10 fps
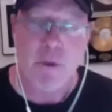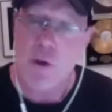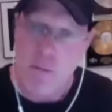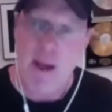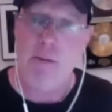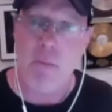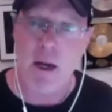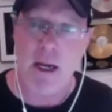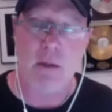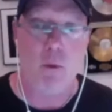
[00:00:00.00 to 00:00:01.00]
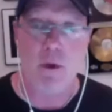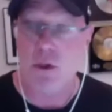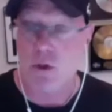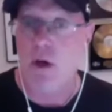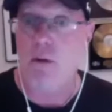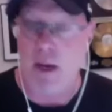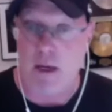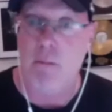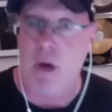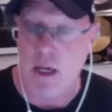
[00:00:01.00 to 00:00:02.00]
made money. And when you started
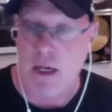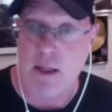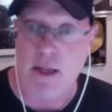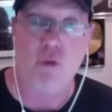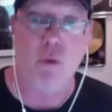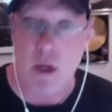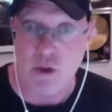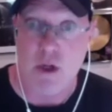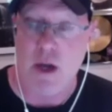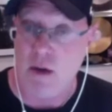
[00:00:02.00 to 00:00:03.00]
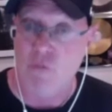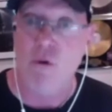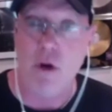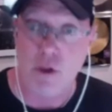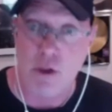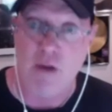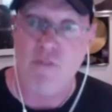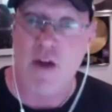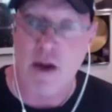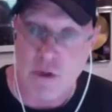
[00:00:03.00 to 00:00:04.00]
making money, like $300 a night, $400 a night,
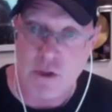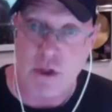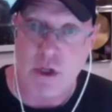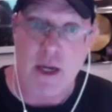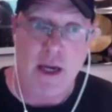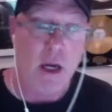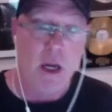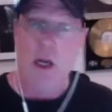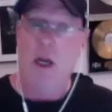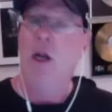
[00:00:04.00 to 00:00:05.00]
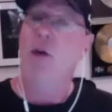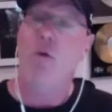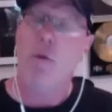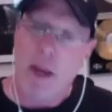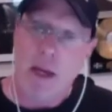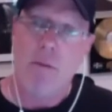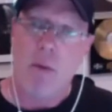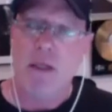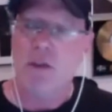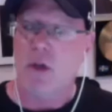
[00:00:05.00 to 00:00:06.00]
$500 a night, you were making
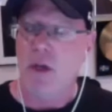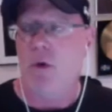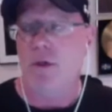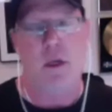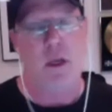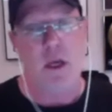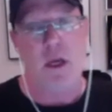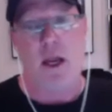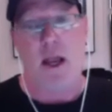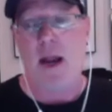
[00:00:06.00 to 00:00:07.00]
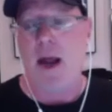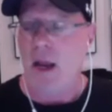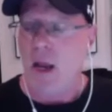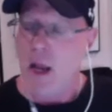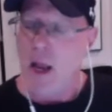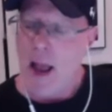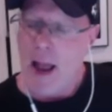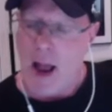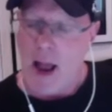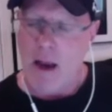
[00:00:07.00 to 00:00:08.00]
money. So he wasn't kidding. And
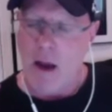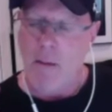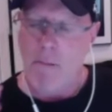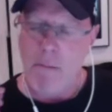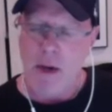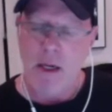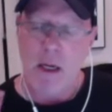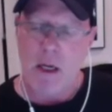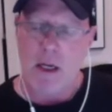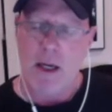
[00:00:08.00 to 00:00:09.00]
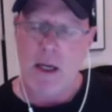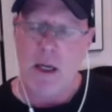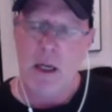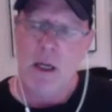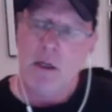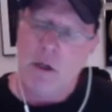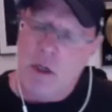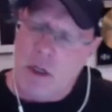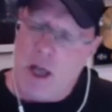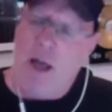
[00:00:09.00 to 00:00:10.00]
I immediately
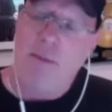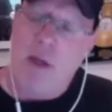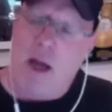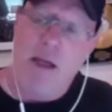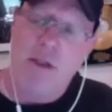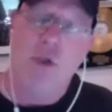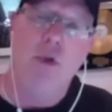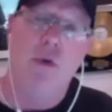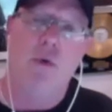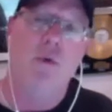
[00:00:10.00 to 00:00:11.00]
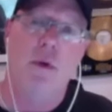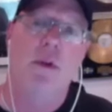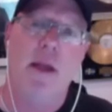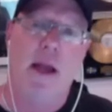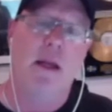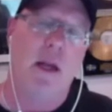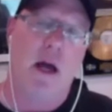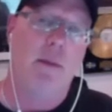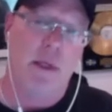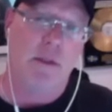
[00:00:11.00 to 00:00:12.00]
glommed onto the
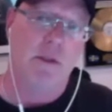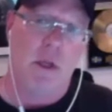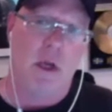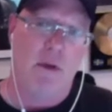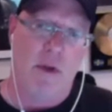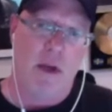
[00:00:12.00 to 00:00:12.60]
economics of it